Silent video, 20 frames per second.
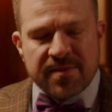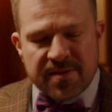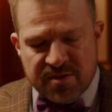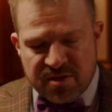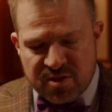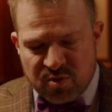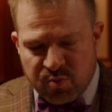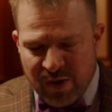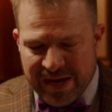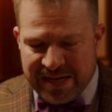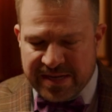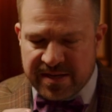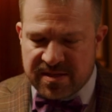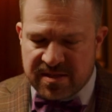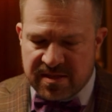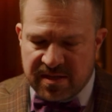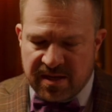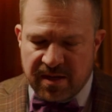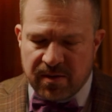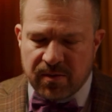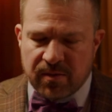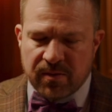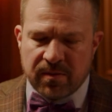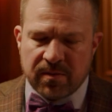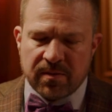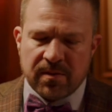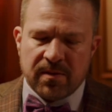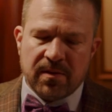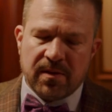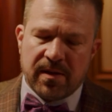the sweetness
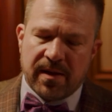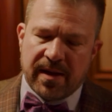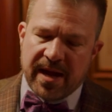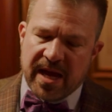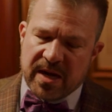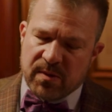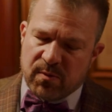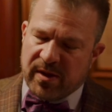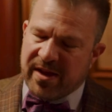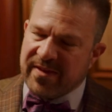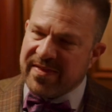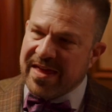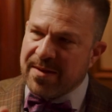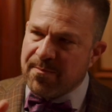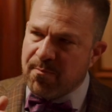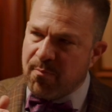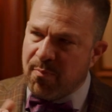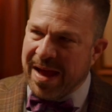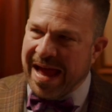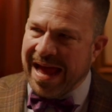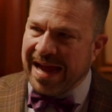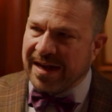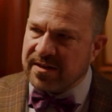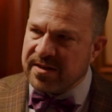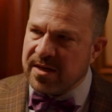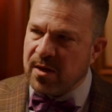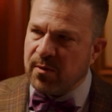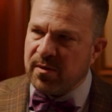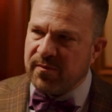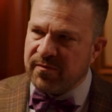here and really that back
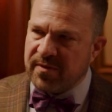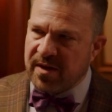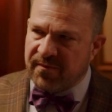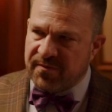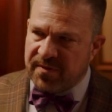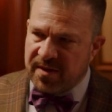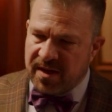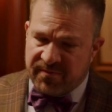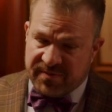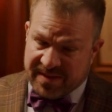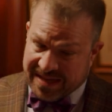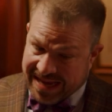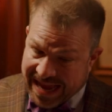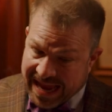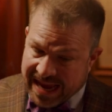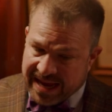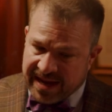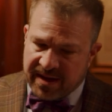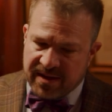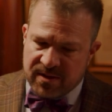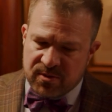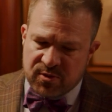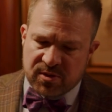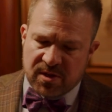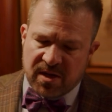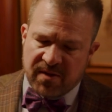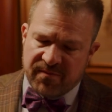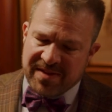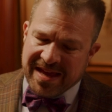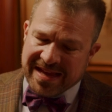note of the age
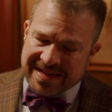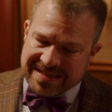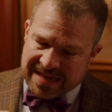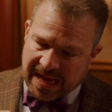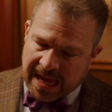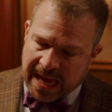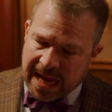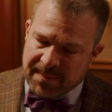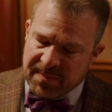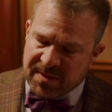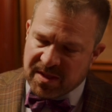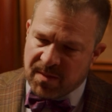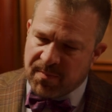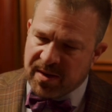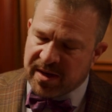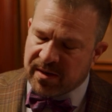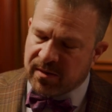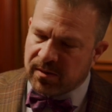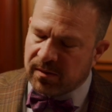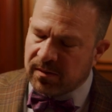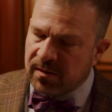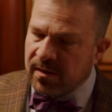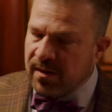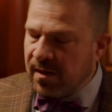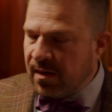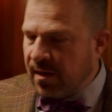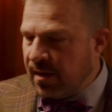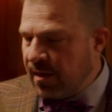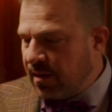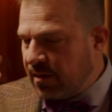of that time in the barrel,
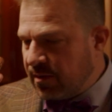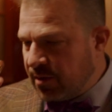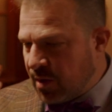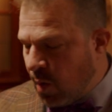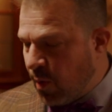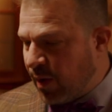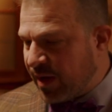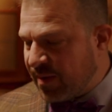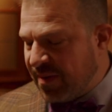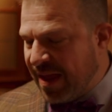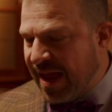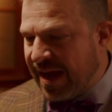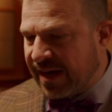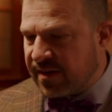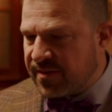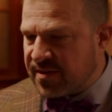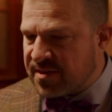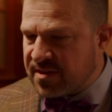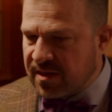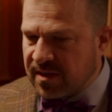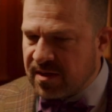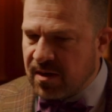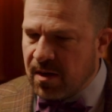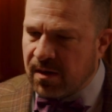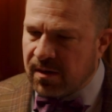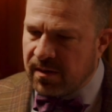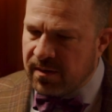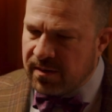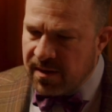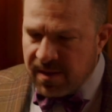going back to the
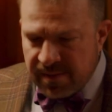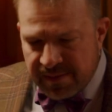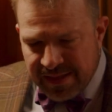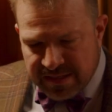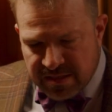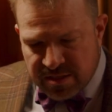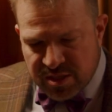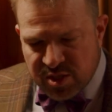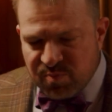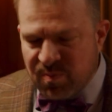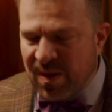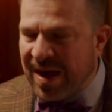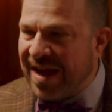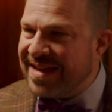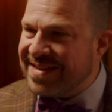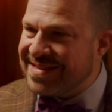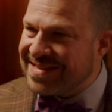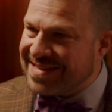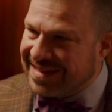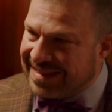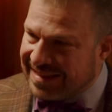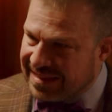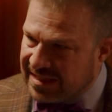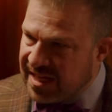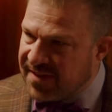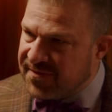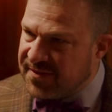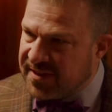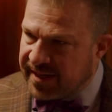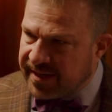cigar, that spice,
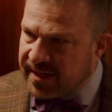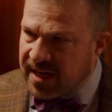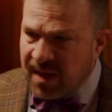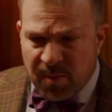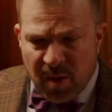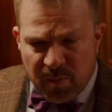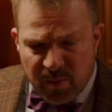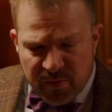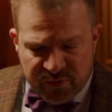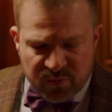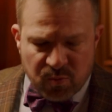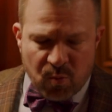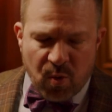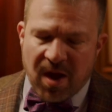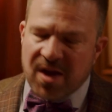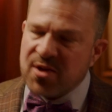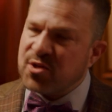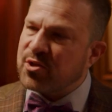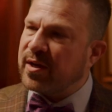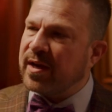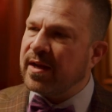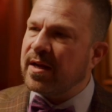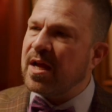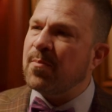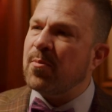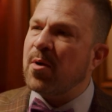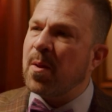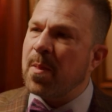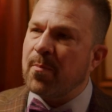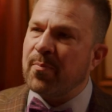lifting it up, almost washing it
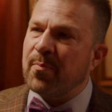up on the